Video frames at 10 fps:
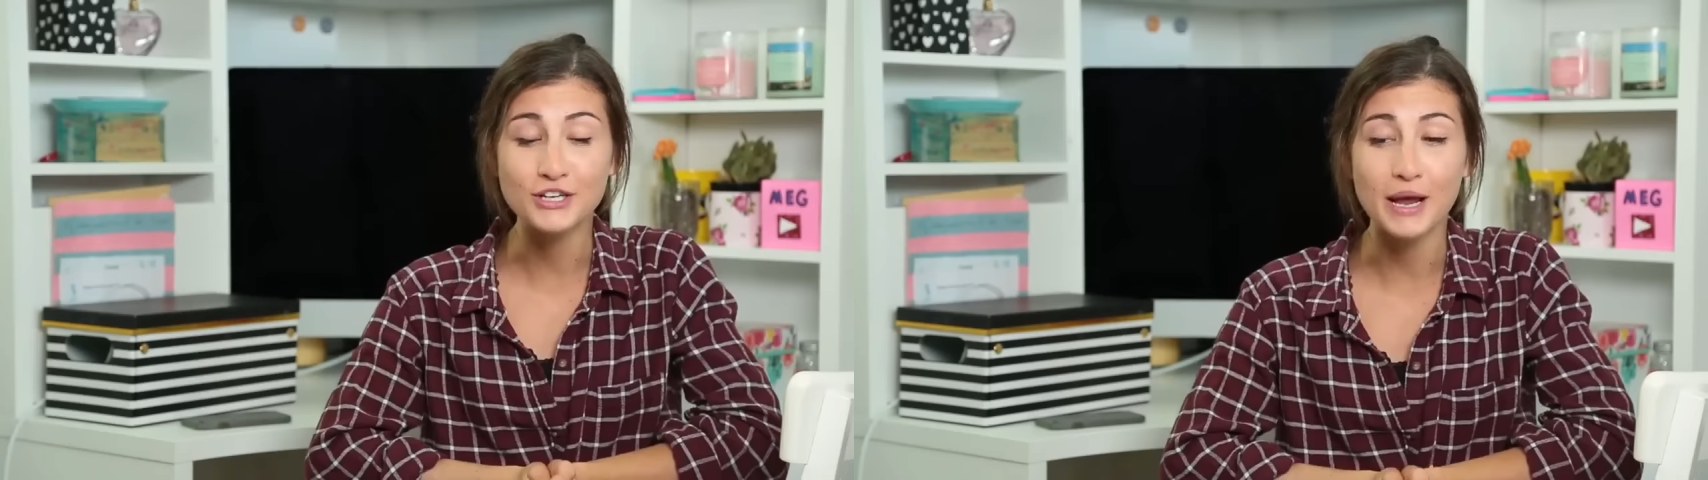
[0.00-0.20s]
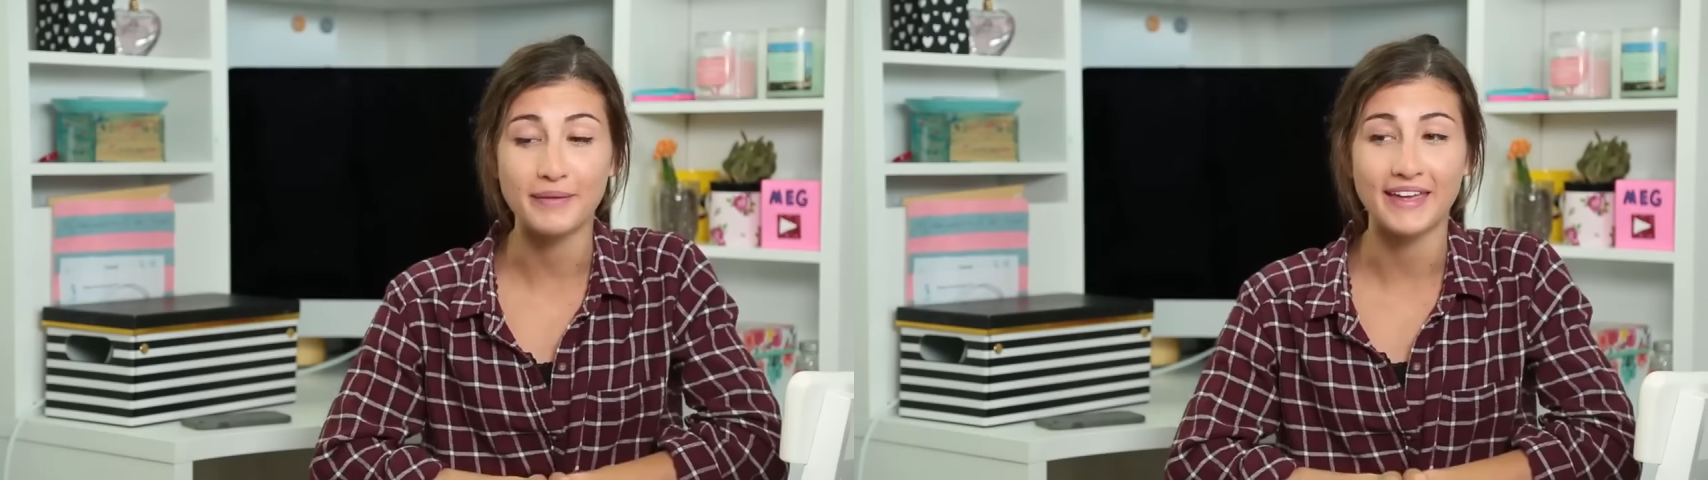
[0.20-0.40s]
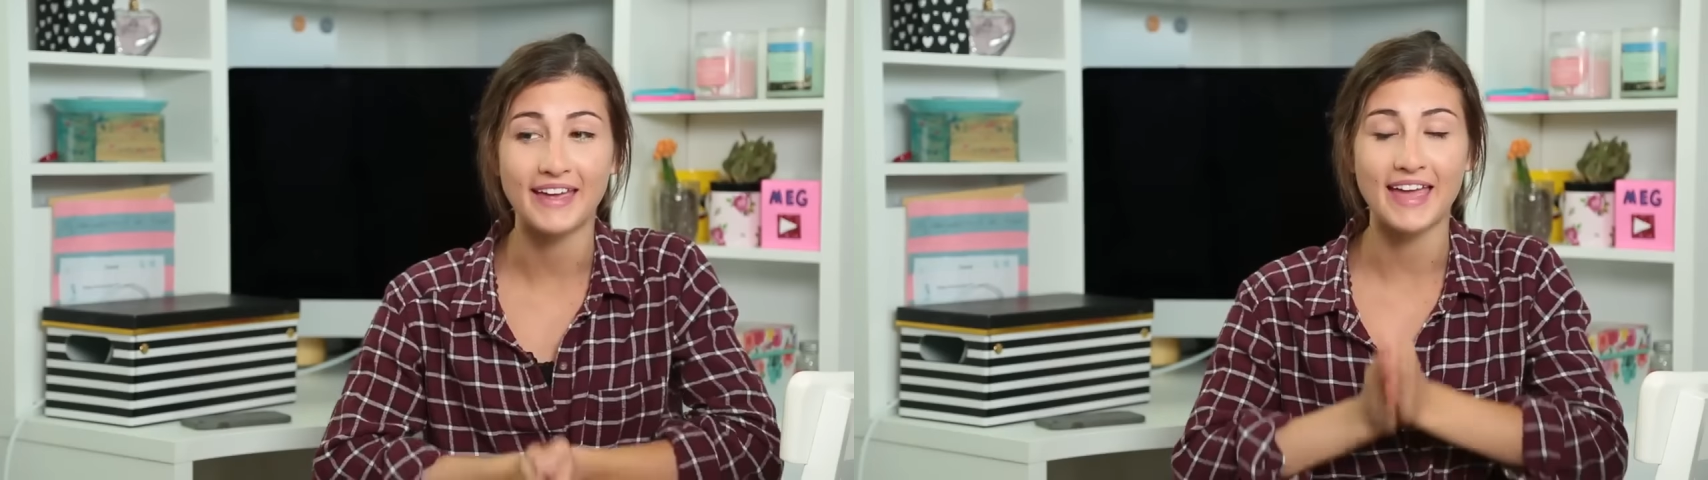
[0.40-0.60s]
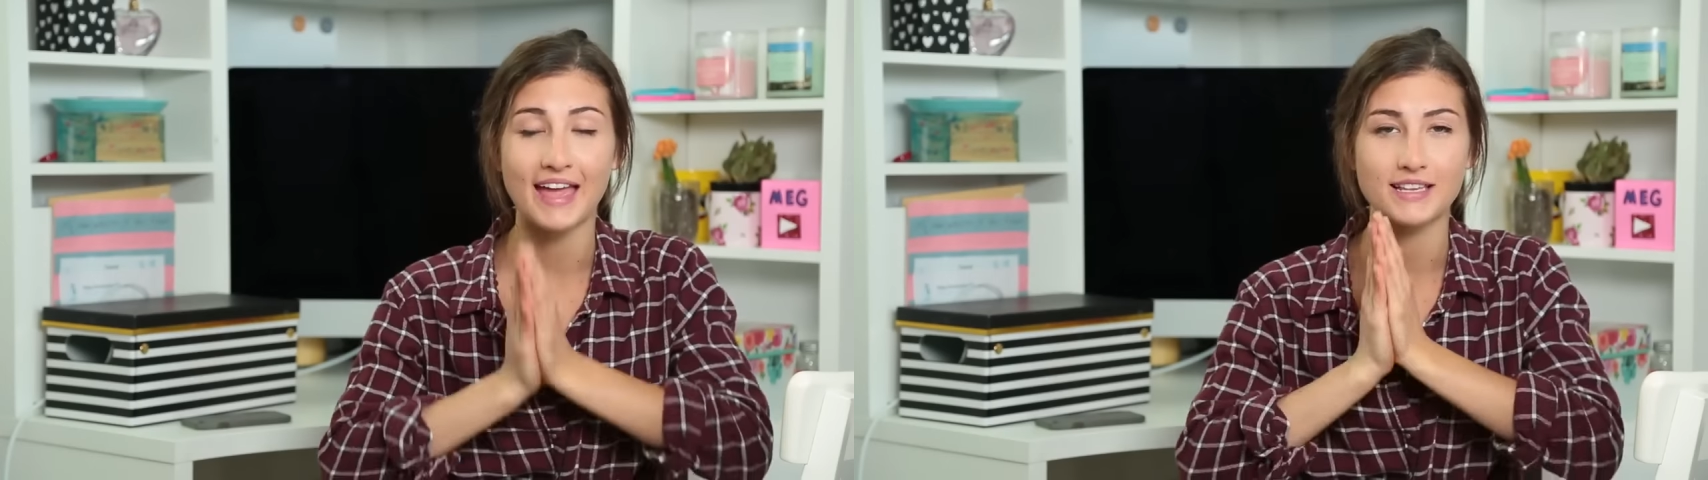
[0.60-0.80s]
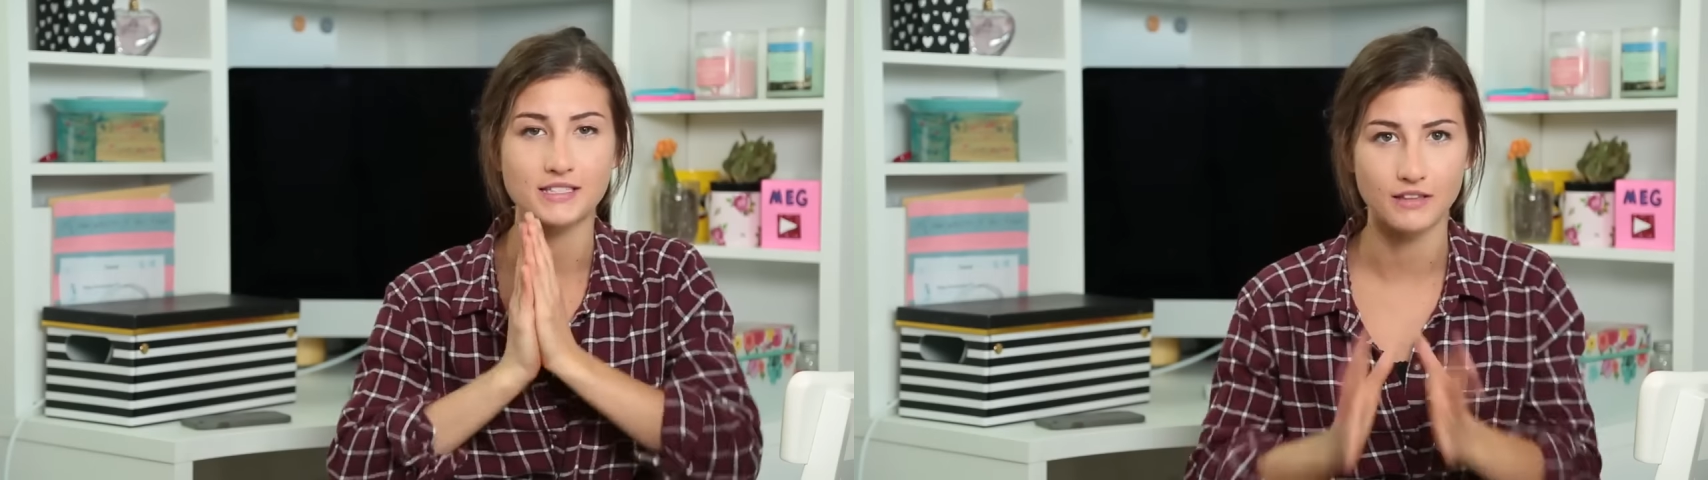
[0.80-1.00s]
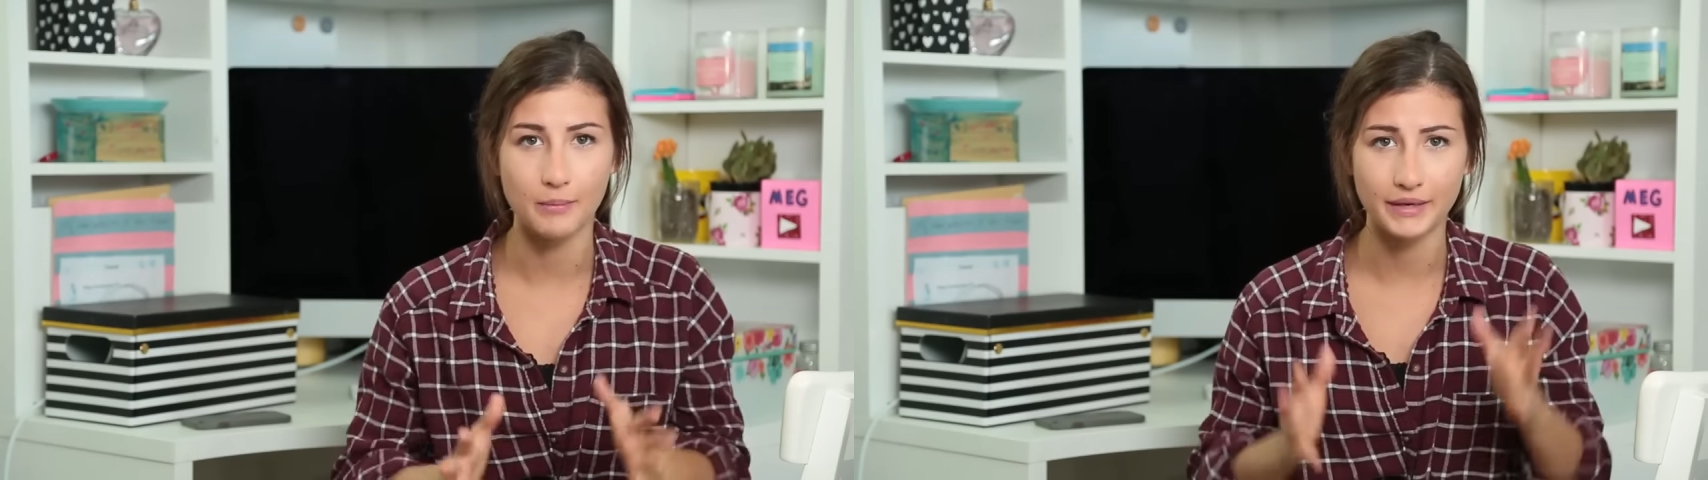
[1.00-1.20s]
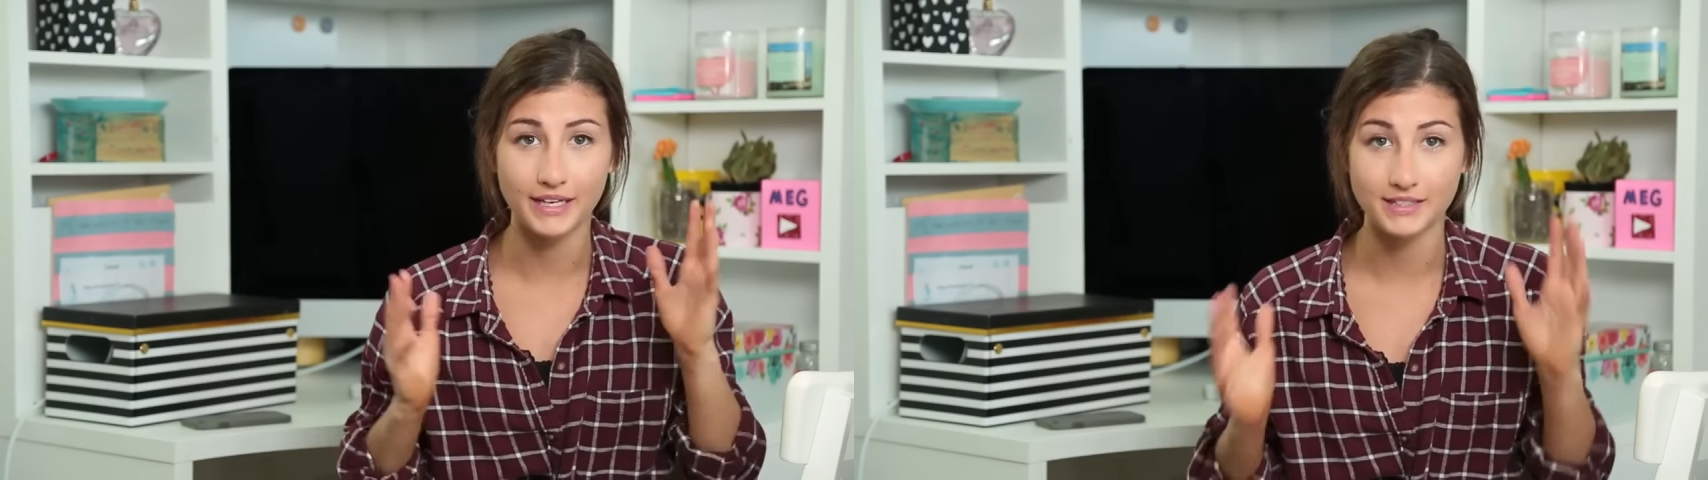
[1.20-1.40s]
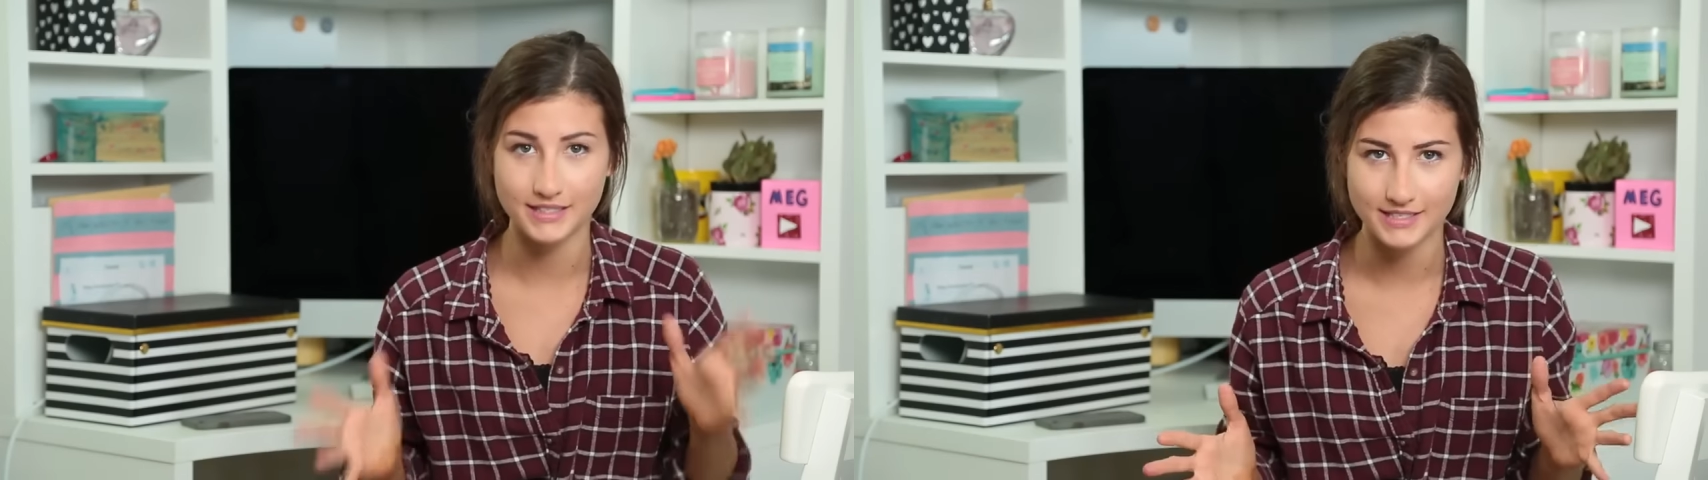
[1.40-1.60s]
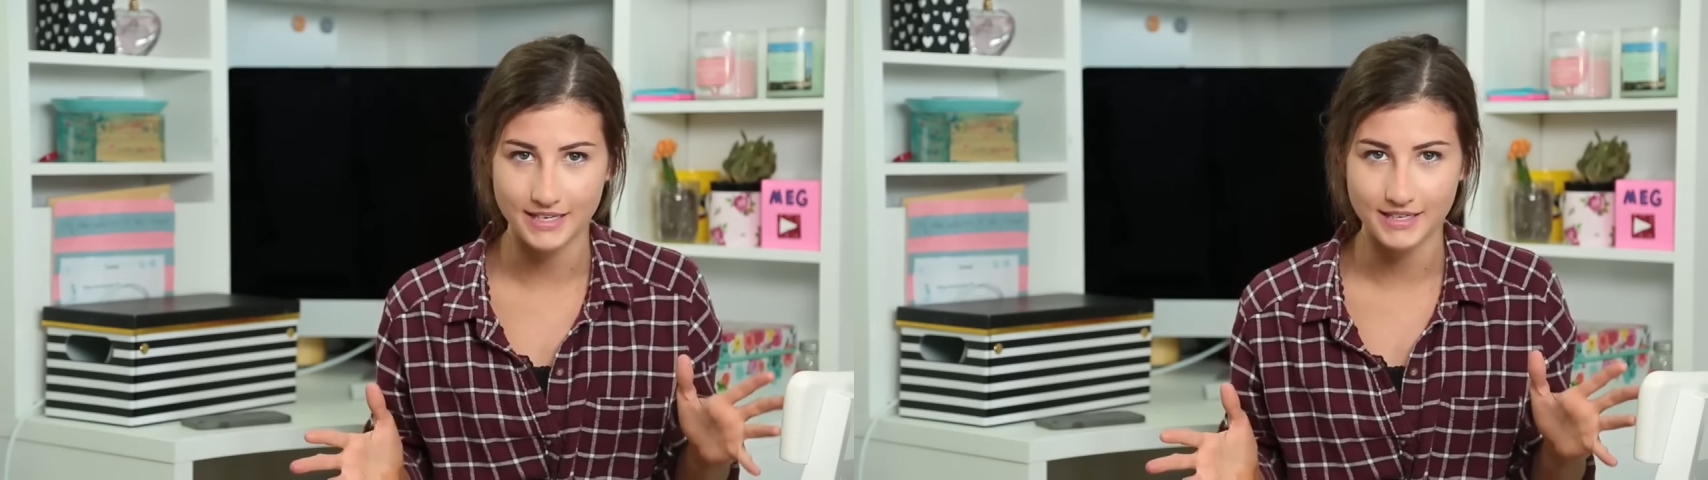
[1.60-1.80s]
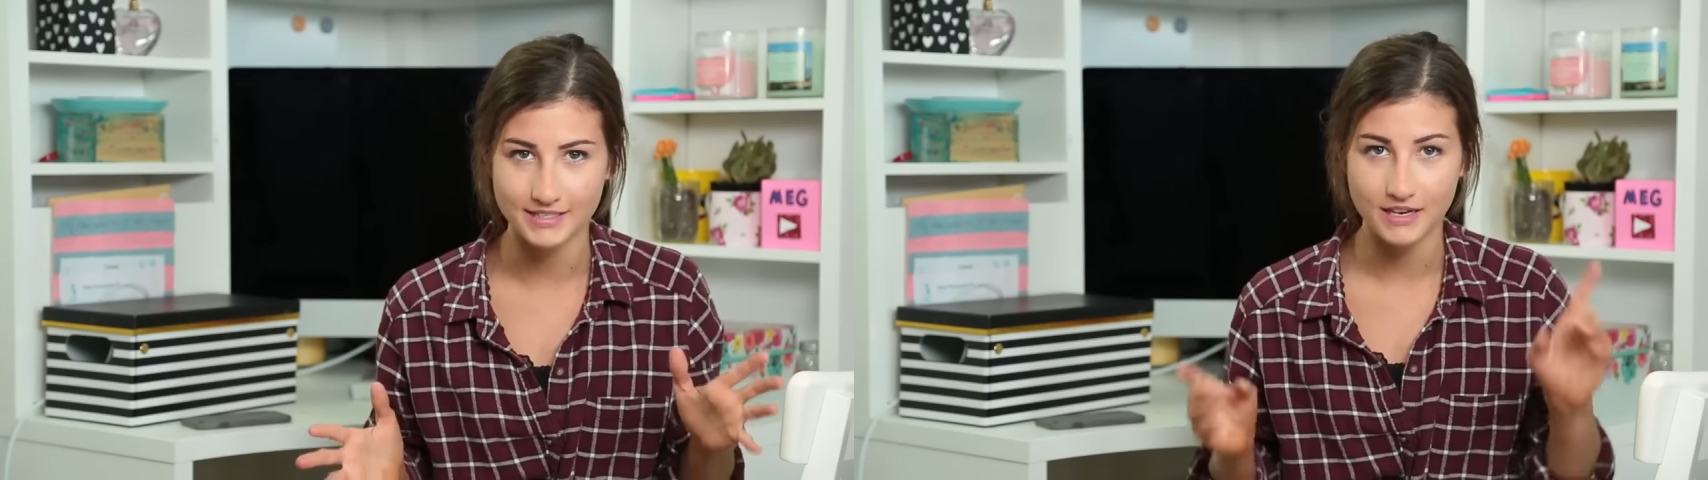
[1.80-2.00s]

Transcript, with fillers: try being a celebrity assistant